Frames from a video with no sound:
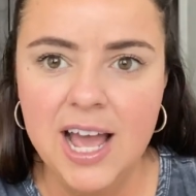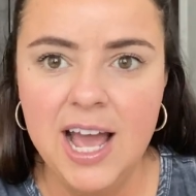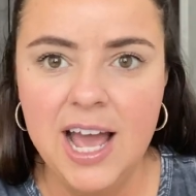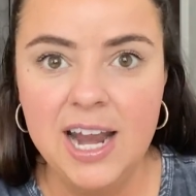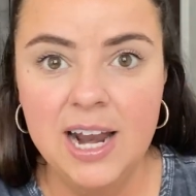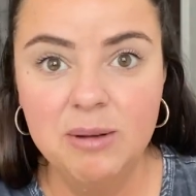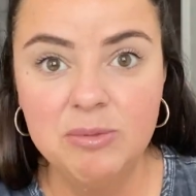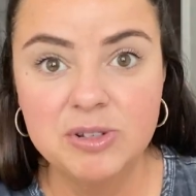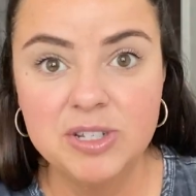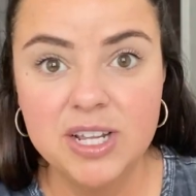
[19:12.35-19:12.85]

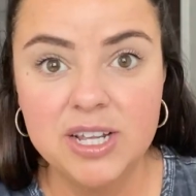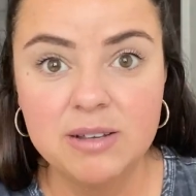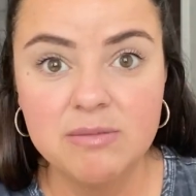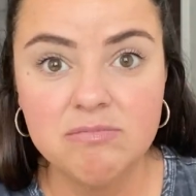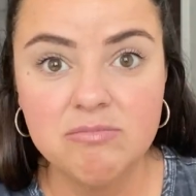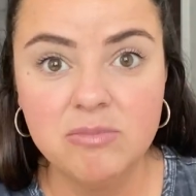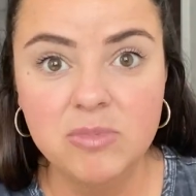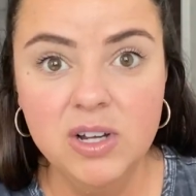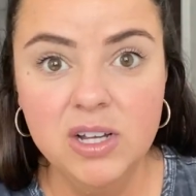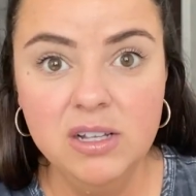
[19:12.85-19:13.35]
And I'm just
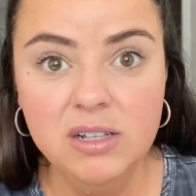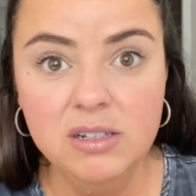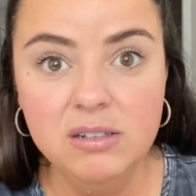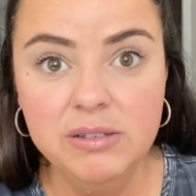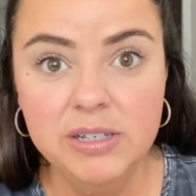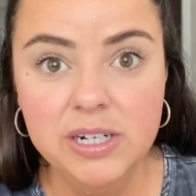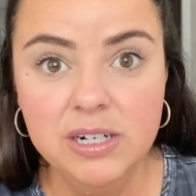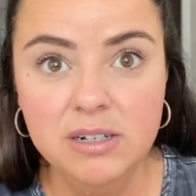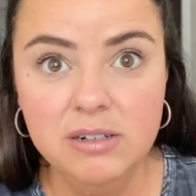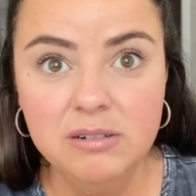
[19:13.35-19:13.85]
like, well,
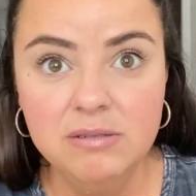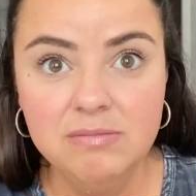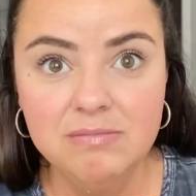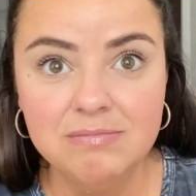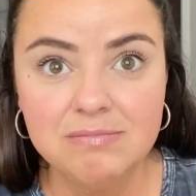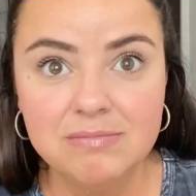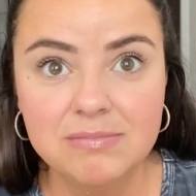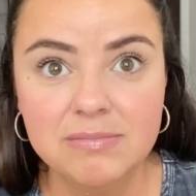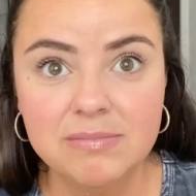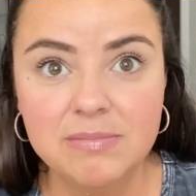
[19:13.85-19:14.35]
you know,
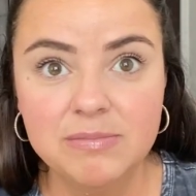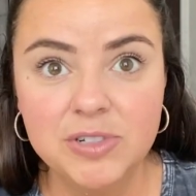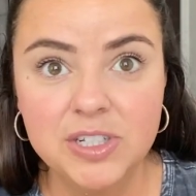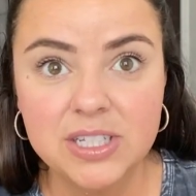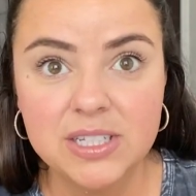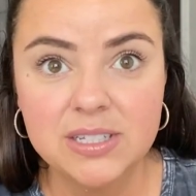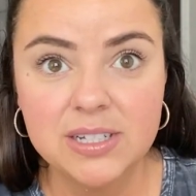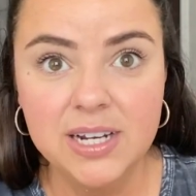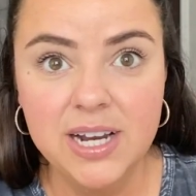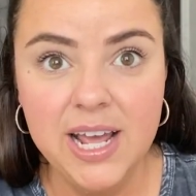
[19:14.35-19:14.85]

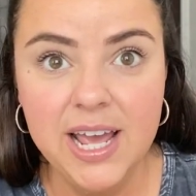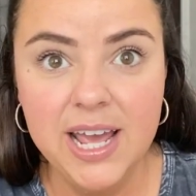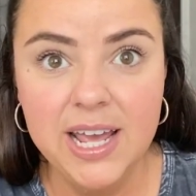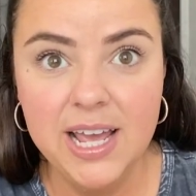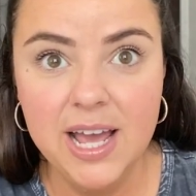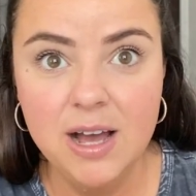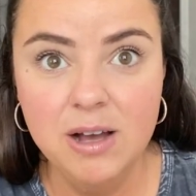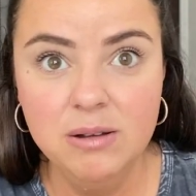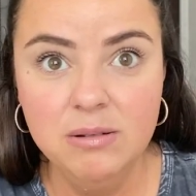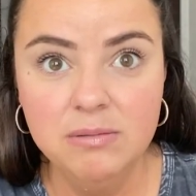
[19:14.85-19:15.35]
just gonna
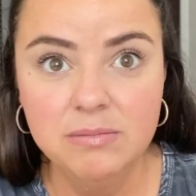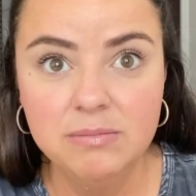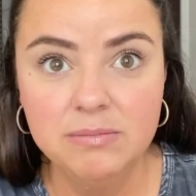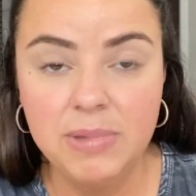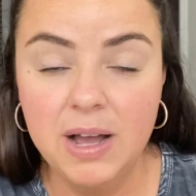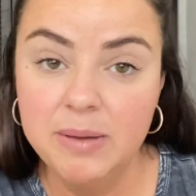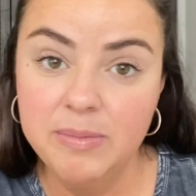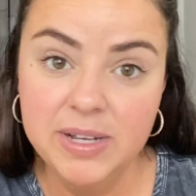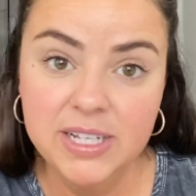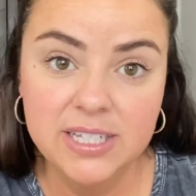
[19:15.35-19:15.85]
hang out
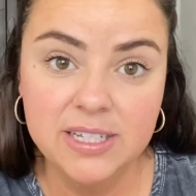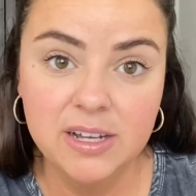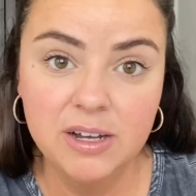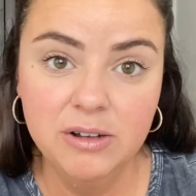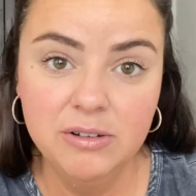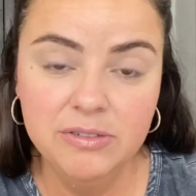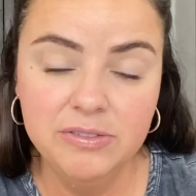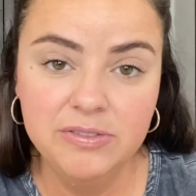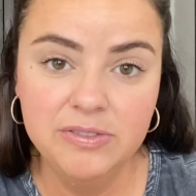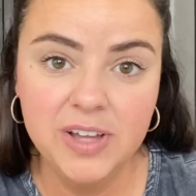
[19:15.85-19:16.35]
by
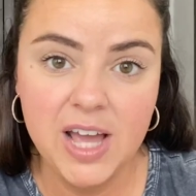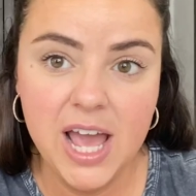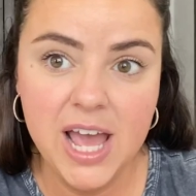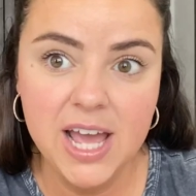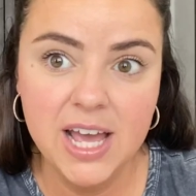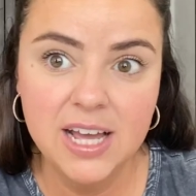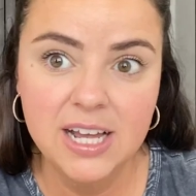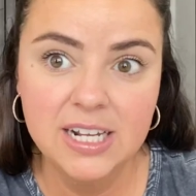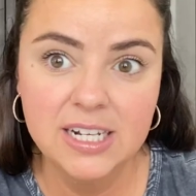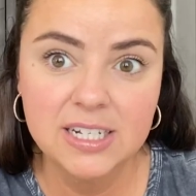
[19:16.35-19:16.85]
myself
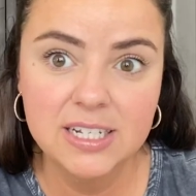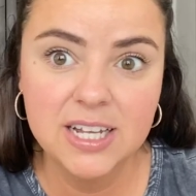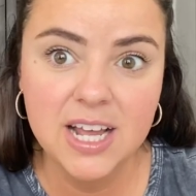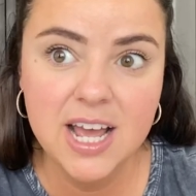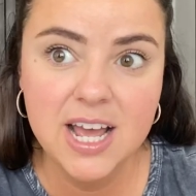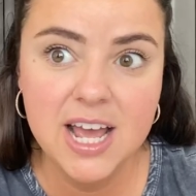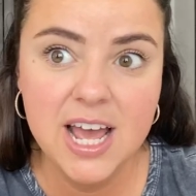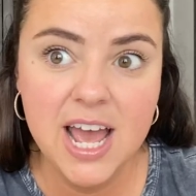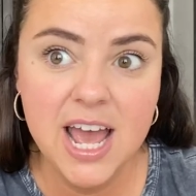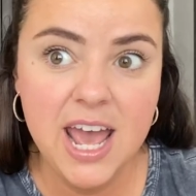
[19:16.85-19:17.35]
and
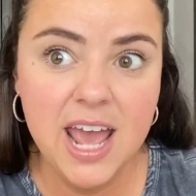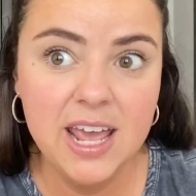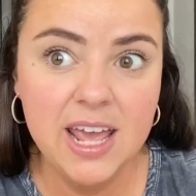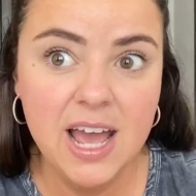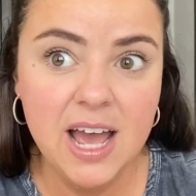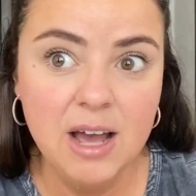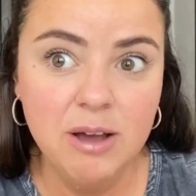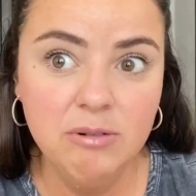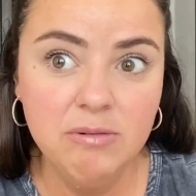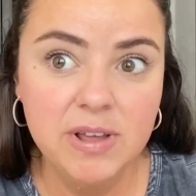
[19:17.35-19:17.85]
hang
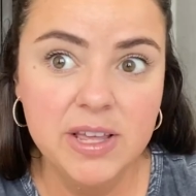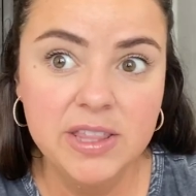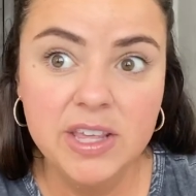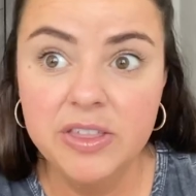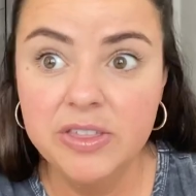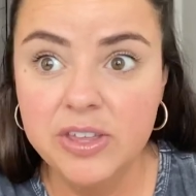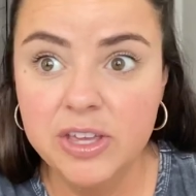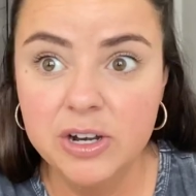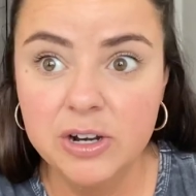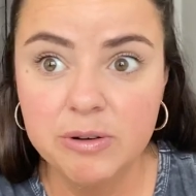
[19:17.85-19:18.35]
out in the
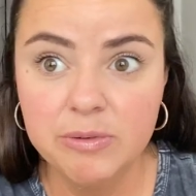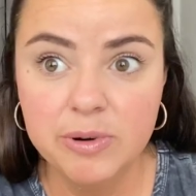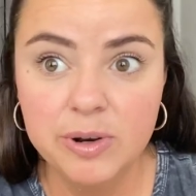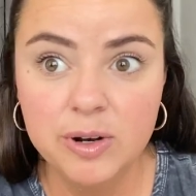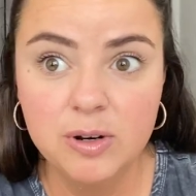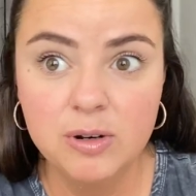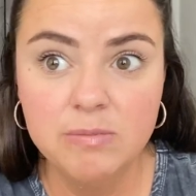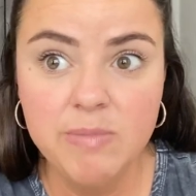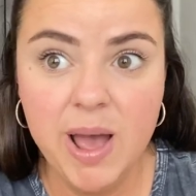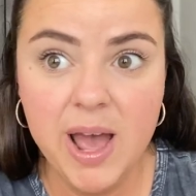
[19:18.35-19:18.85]
theater
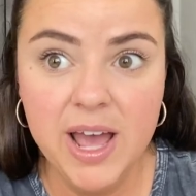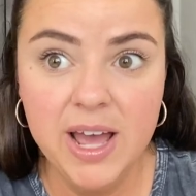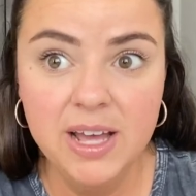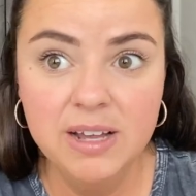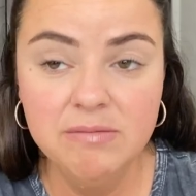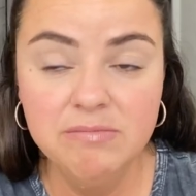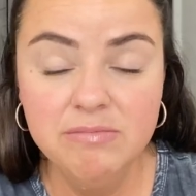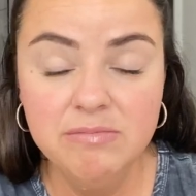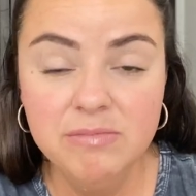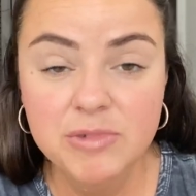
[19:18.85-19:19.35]
room
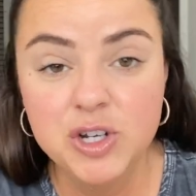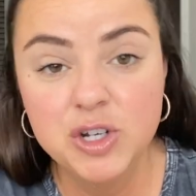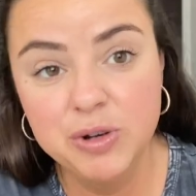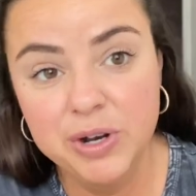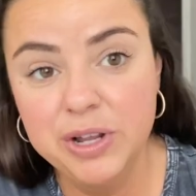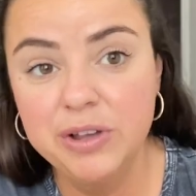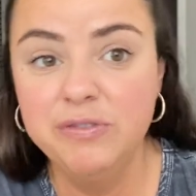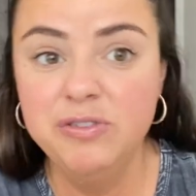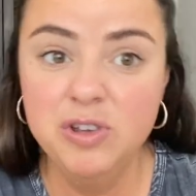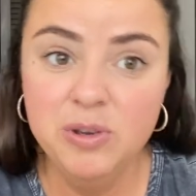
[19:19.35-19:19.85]
and
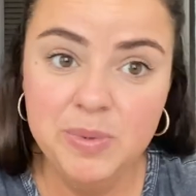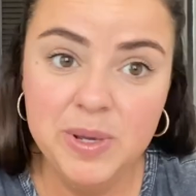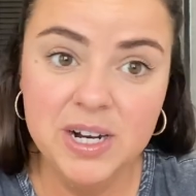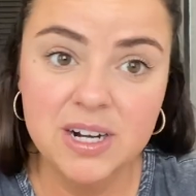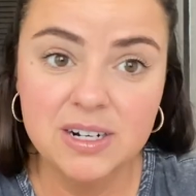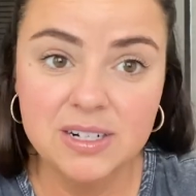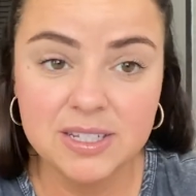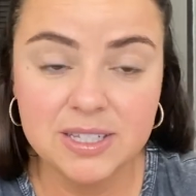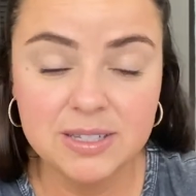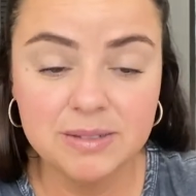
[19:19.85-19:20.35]
drink a few
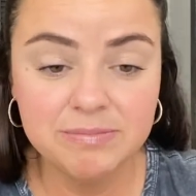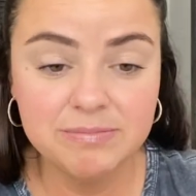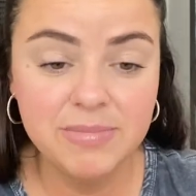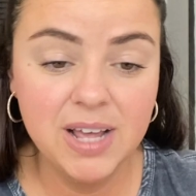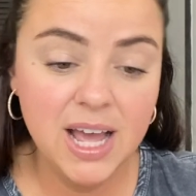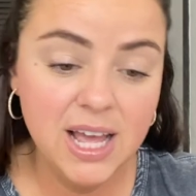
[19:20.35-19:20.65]
beers.